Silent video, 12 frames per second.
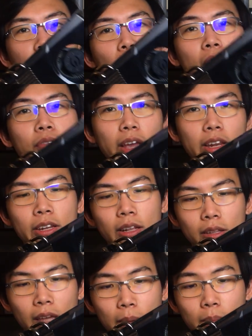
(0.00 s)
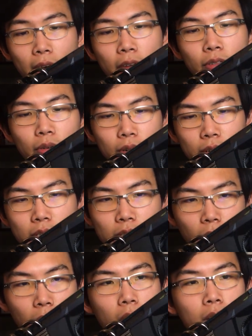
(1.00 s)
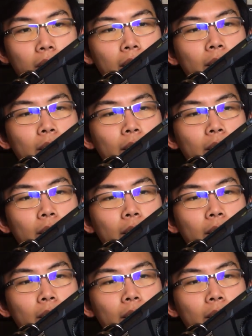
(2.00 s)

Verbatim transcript: five eighty that came after this card,